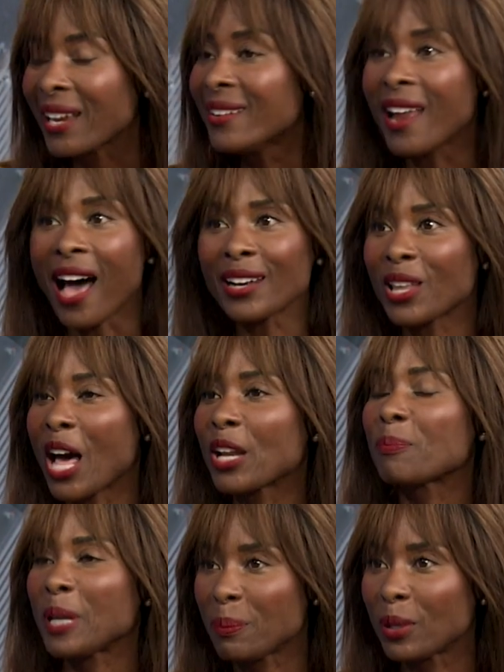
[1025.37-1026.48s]
Not a lot
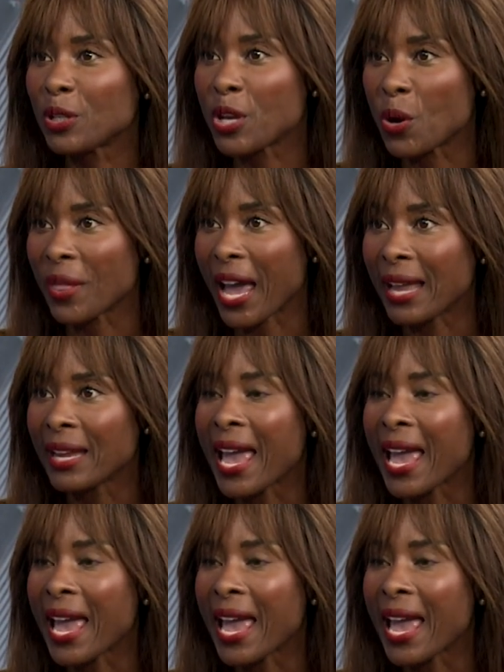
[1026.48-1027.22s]
of people know that.